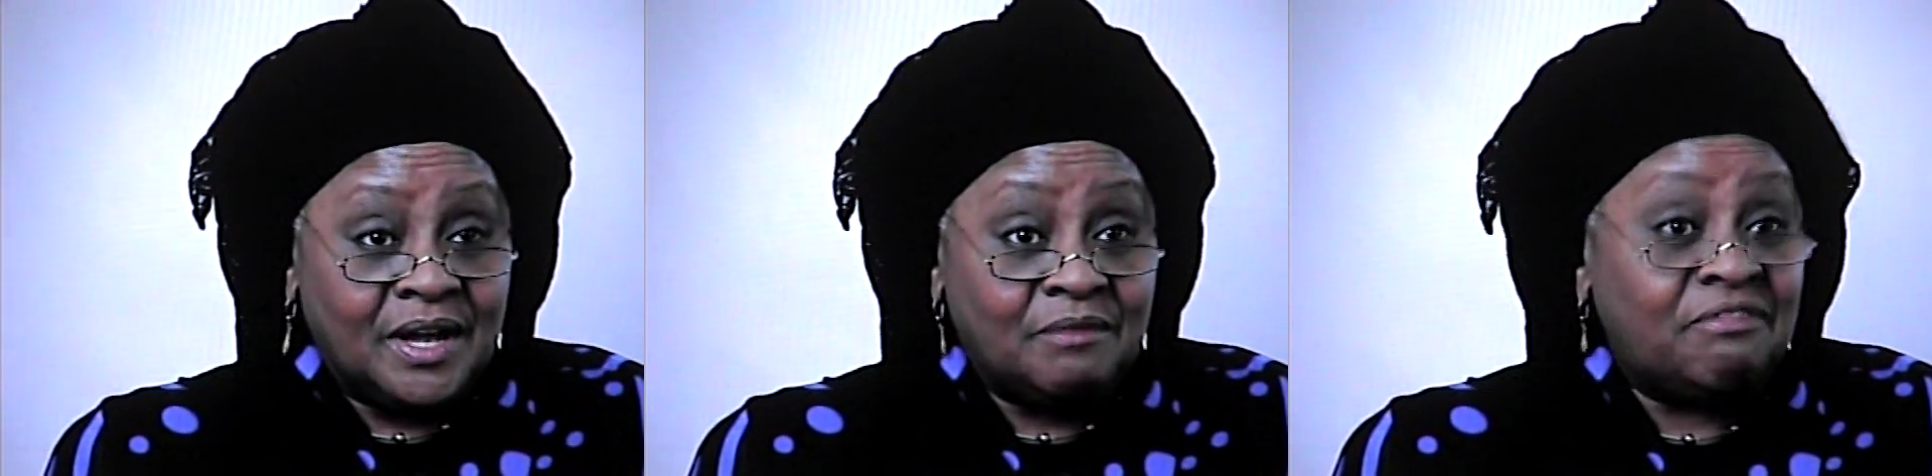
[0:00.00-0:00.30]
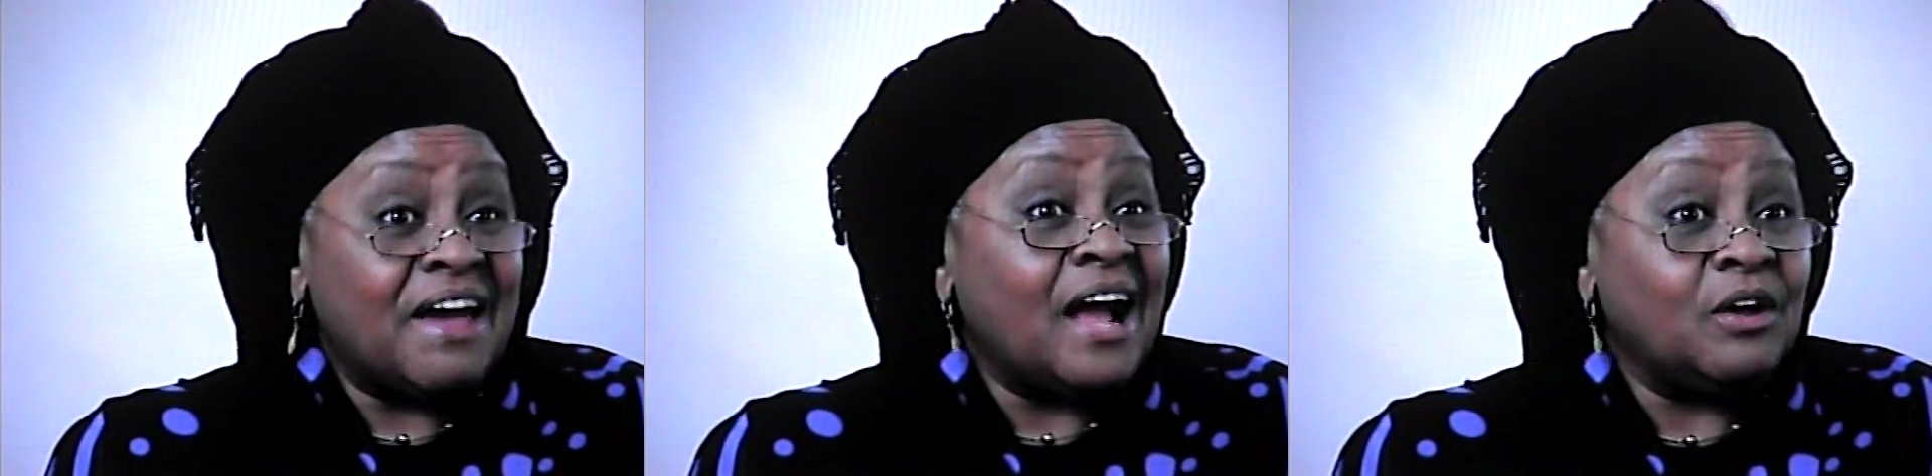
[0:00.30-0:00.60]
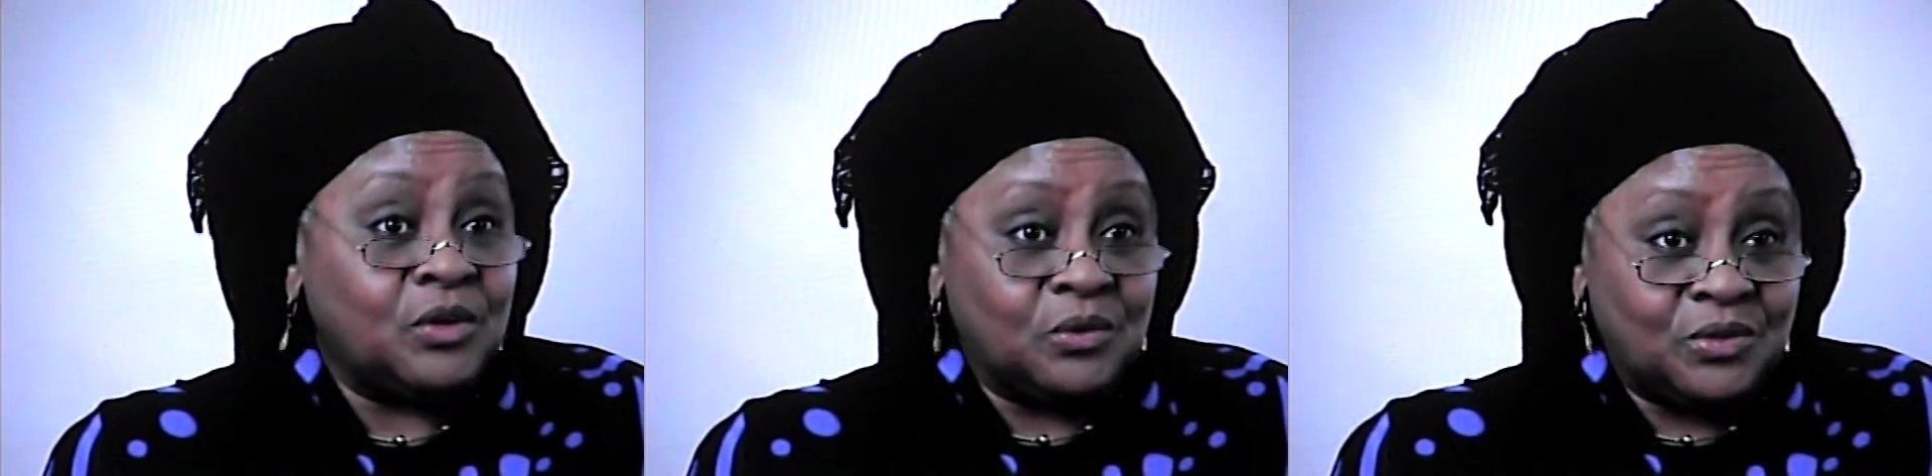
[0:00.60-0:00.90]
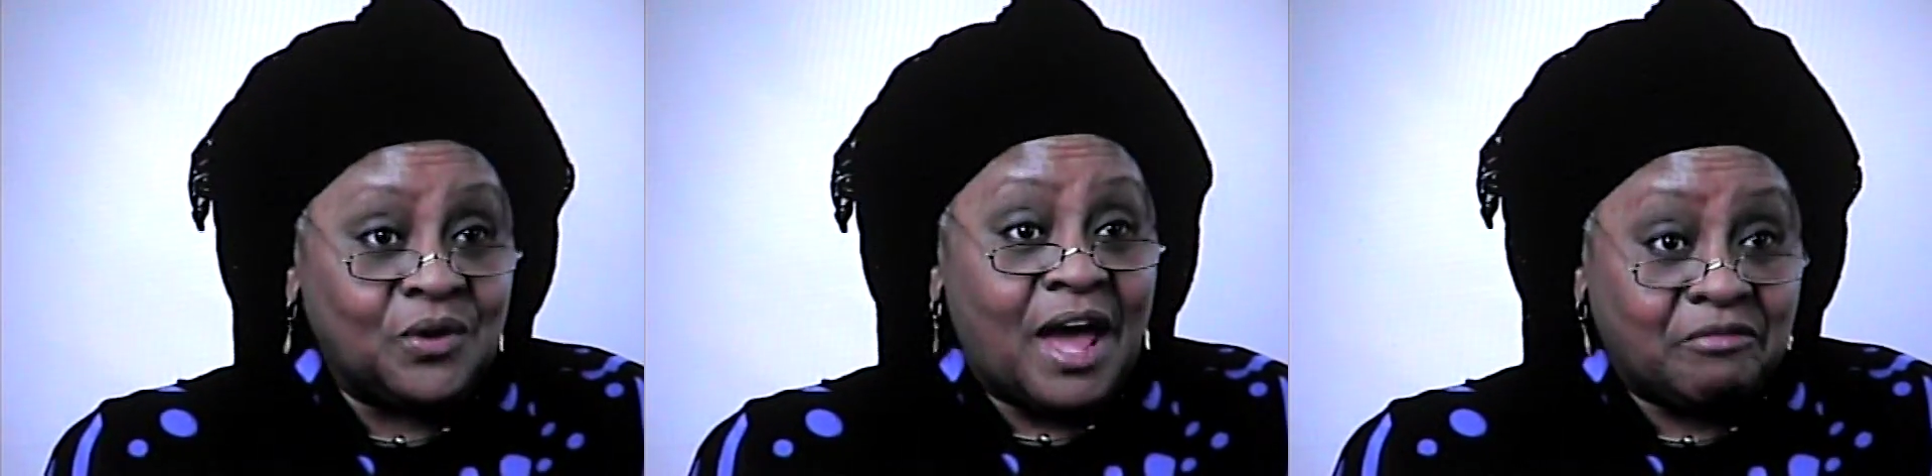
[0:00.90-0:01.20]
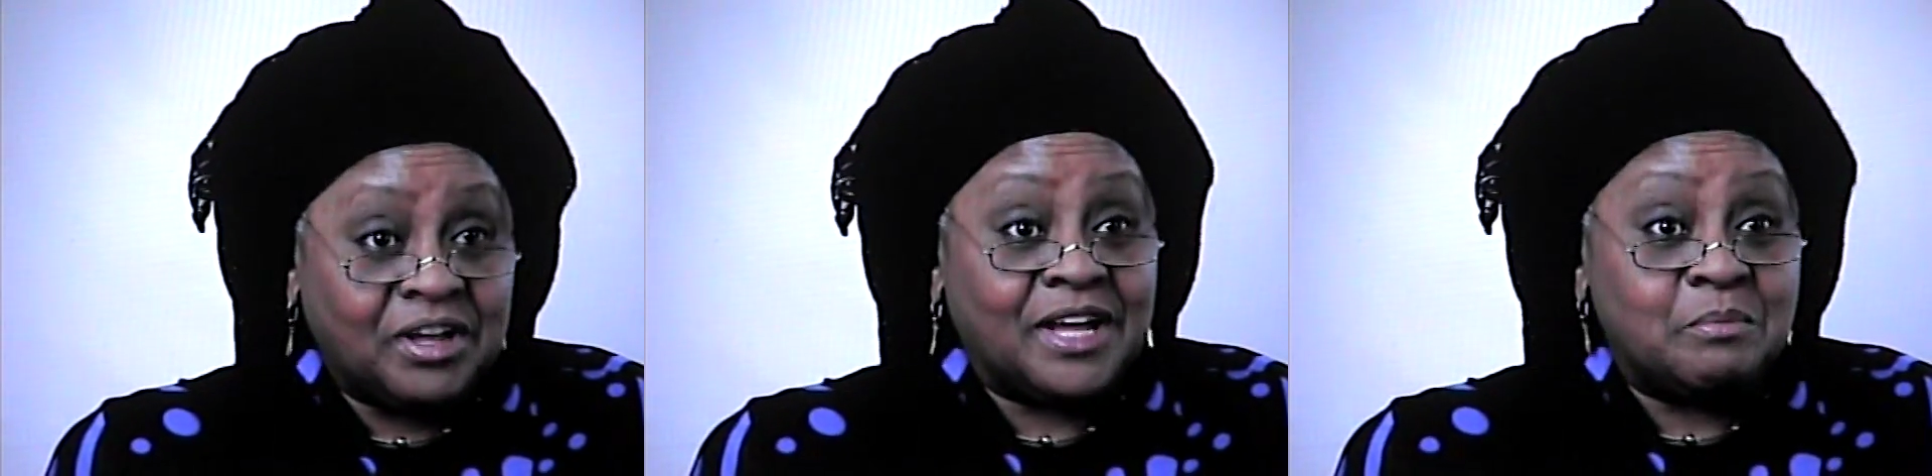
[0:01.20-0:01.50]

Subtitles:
value, the African